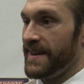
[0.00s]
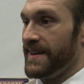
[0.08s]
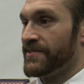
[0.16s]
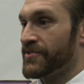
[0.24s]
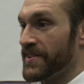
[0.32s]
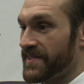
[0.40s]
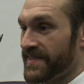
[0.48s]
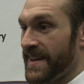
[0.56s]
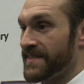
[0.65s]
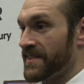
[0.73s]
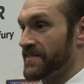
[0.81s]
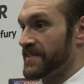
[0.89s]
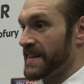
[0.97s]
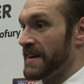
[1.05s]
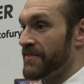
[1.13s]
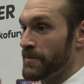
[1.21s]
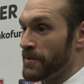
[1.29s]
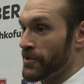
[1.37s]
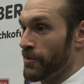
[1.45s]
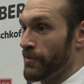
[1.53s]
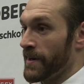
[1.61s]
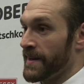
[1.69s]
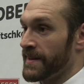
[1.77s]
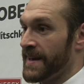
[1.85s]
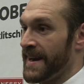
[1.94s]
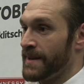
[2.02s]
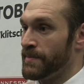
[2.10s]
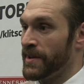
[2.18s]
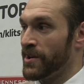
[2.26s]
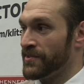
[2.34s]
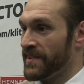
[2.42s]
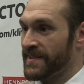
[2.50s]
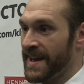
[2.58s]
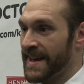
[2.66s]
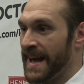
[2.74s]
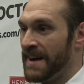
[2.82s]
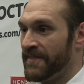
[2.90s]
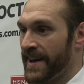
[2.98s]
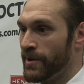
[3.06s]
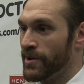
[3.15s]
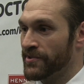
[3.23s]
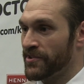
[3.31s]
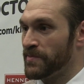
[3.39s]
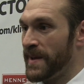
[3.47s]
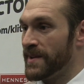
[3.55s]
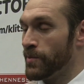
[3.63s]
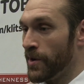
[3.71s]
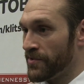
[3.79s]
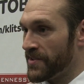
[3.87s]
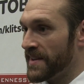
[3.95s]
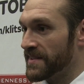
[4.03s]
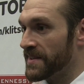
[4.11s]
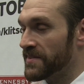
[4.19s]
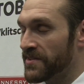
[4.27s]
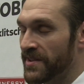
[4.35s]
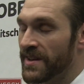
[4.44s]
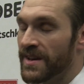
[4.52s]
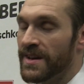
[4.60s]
he strings a sentence together and we don't really get it because it's like half an hour to speak one sentence.